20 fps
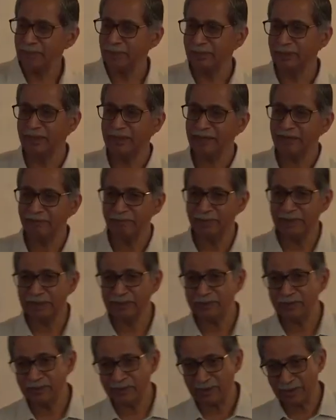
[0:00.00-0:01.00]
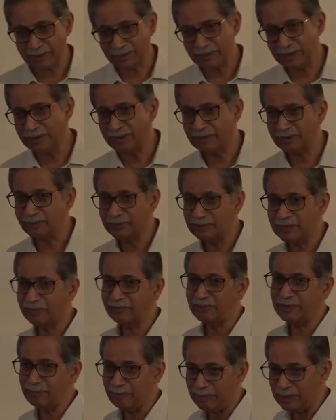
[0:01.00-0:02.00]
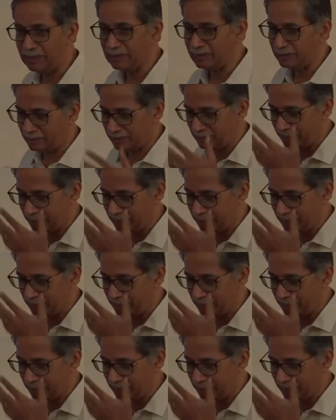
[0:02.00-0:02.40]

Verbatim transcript: There have been structures which have been built.